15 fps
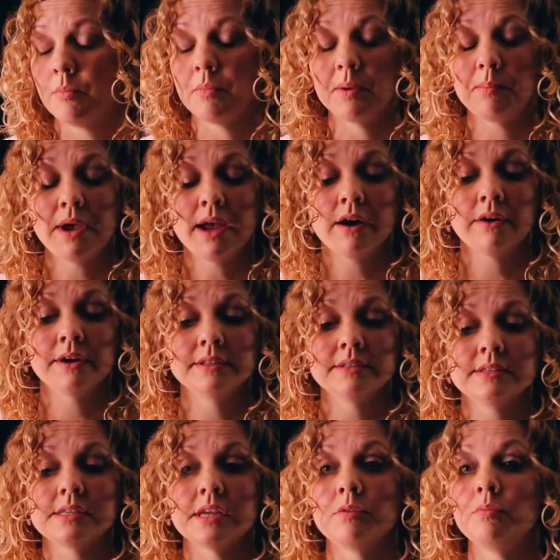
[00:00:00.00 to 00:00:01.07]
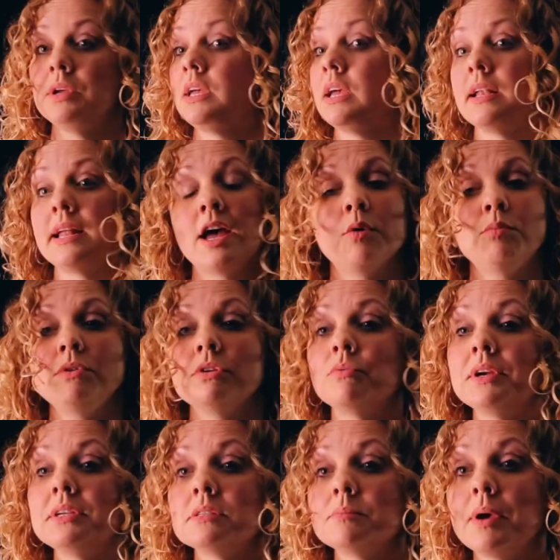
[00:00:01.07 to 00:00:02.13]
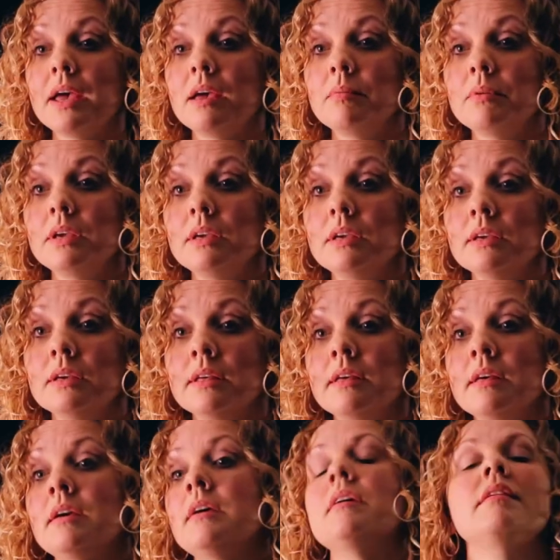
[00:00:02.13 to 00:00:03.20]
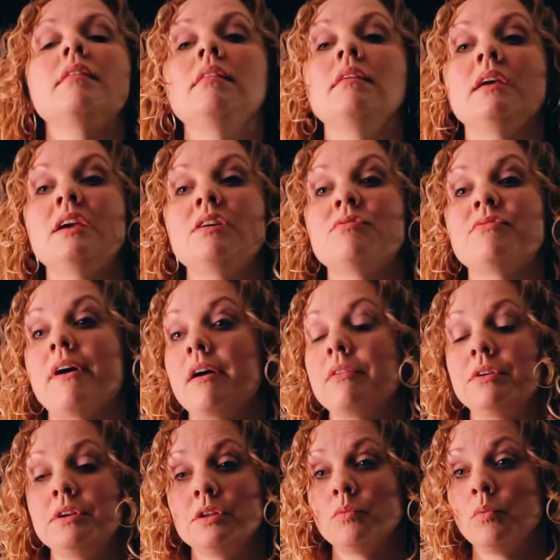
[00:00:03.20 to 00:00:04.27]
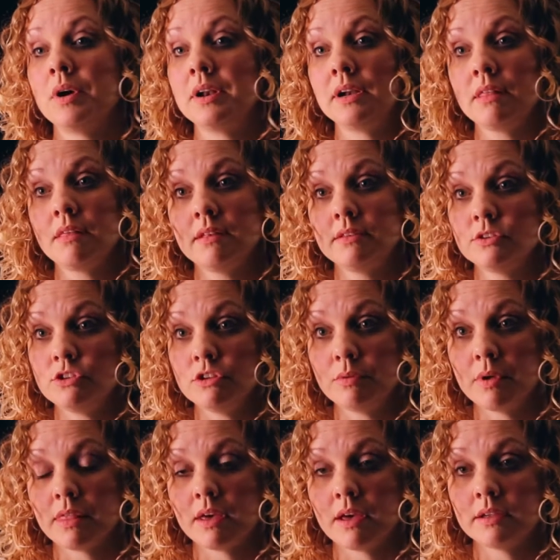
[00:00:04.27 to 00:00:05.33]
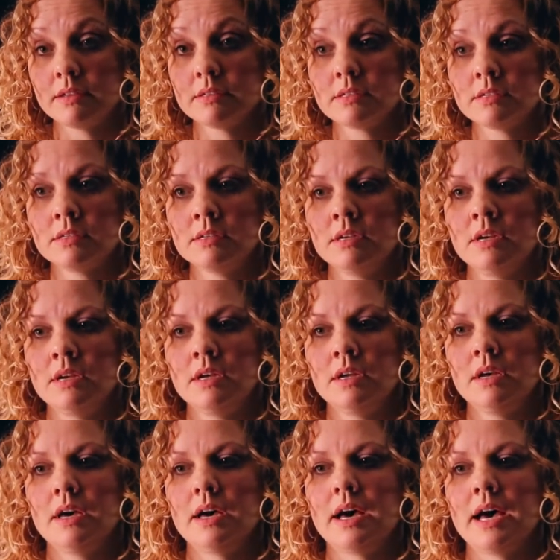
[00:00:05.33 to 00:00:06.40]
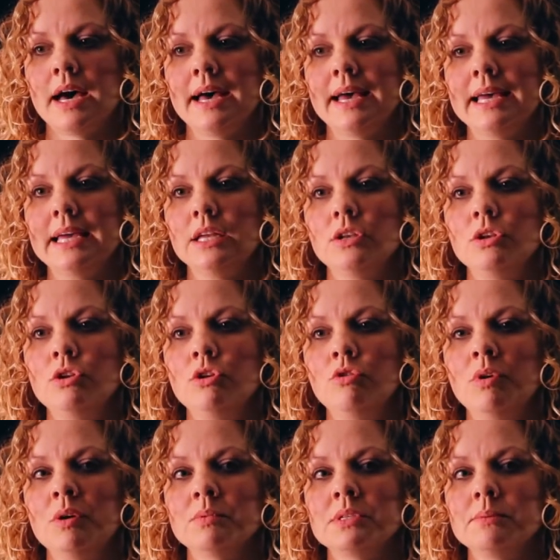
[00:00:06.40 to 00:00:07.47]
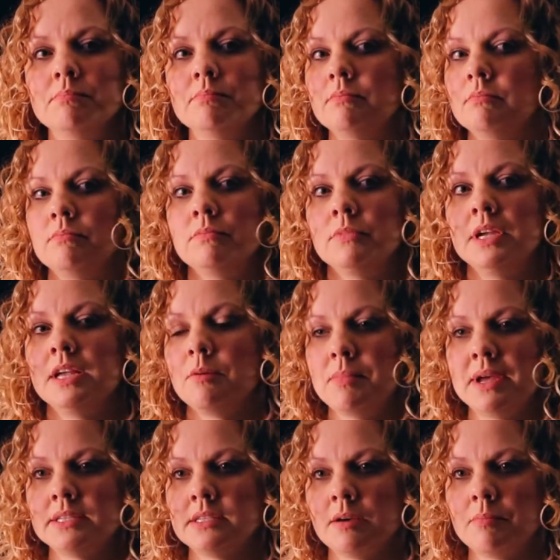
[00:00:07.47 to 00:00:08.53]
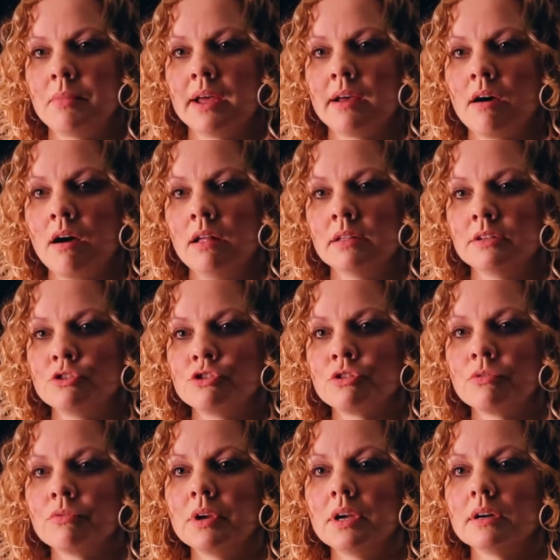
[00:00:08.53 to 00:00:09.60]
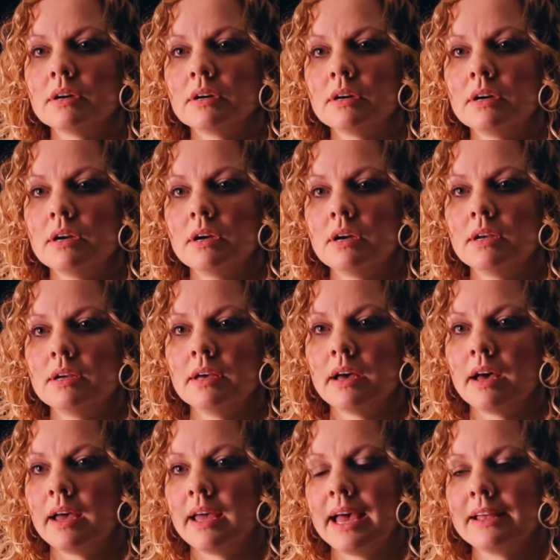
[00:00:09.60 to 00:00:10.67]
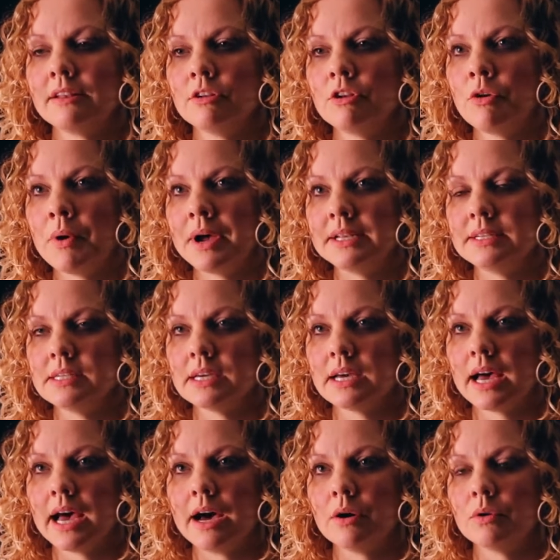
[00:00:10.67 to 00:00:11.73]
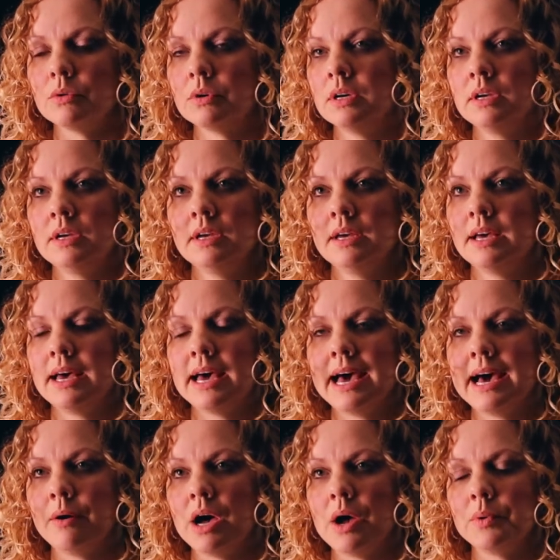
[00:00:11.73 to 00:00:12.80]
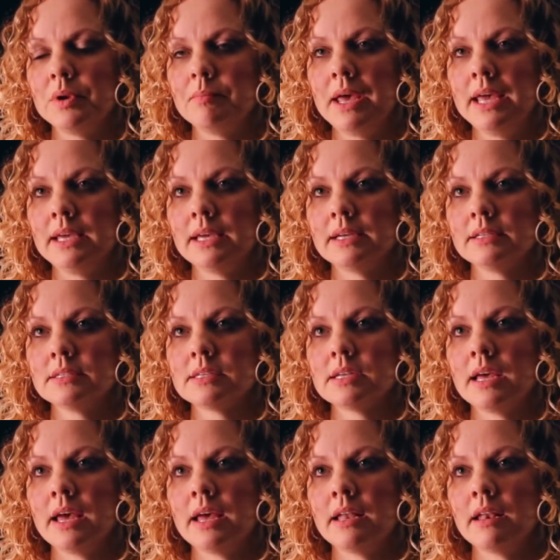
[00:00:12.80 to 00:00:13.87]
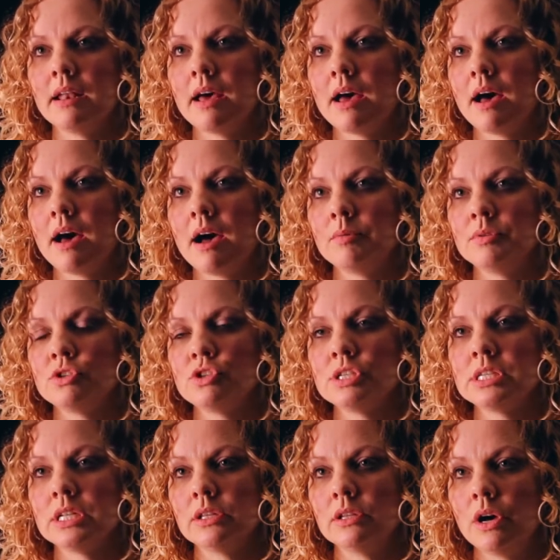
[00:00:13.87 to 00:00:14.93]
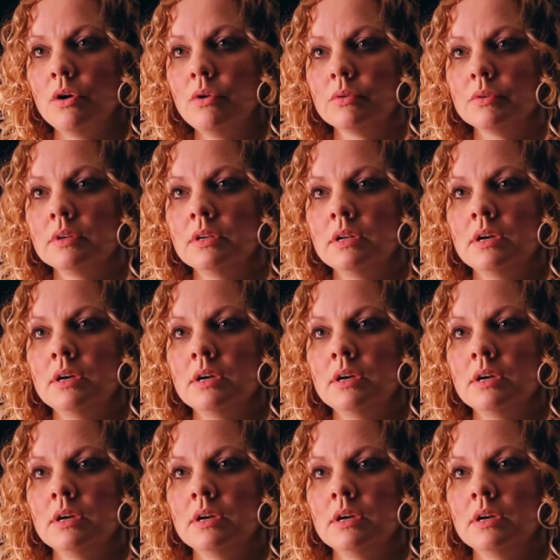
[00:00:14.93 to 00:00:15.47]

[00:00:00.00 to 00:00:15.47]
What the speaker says: My parents said, we can't help you raise a baby. The father didn't want anything to do with us. I knew it was going to mess up my college career. I had no idea how I would make it, and I was just alone.